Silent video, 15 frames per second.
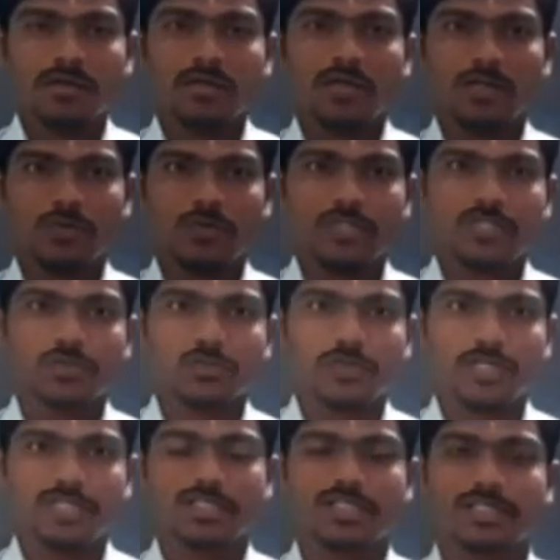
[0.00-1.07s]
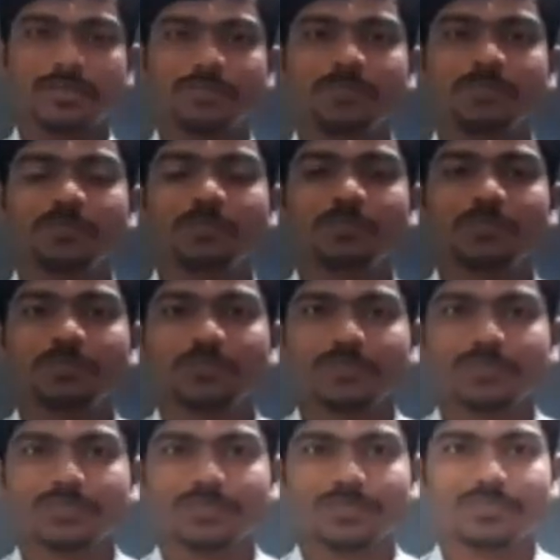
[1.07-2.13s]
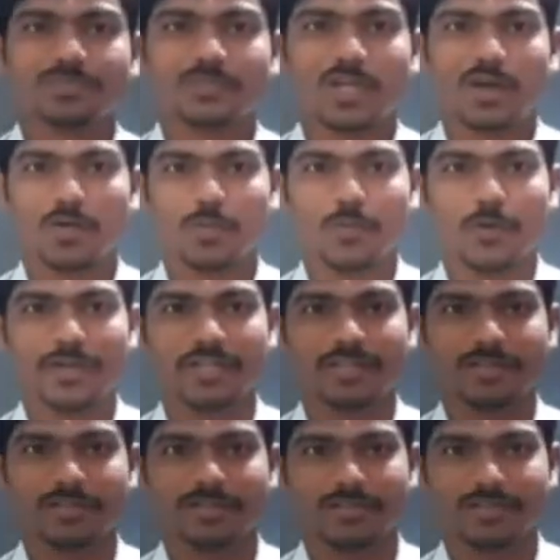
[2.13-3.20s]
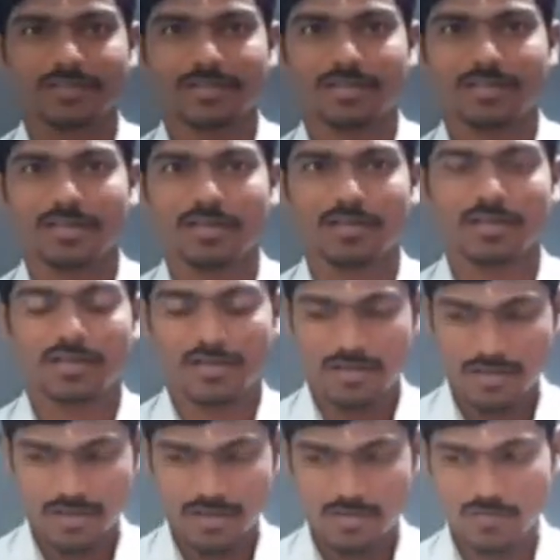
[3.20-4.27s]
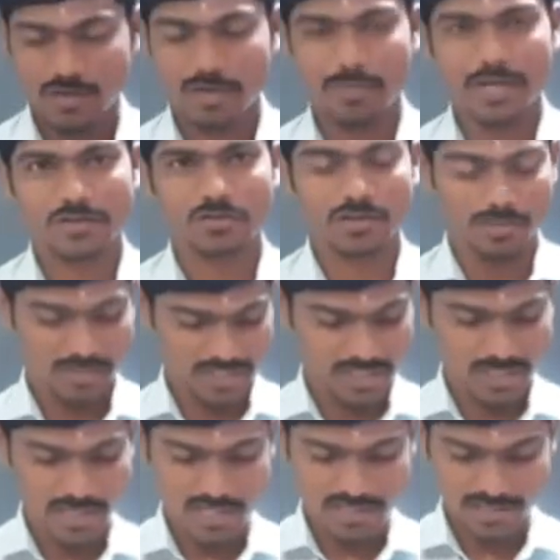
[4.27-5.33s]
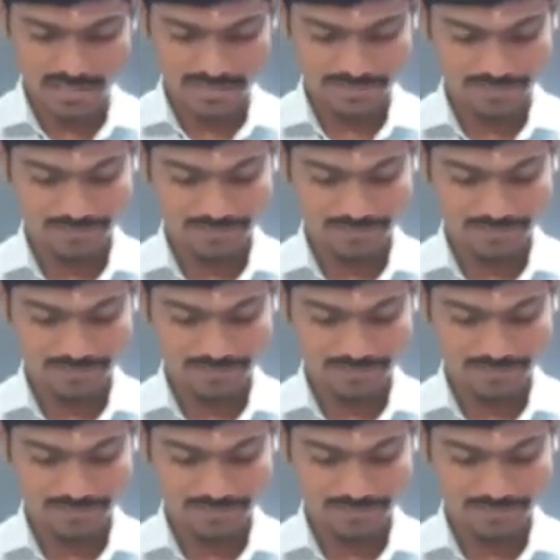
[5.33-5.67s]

Hello dear students, good morning. Welcome back to the chemistry class.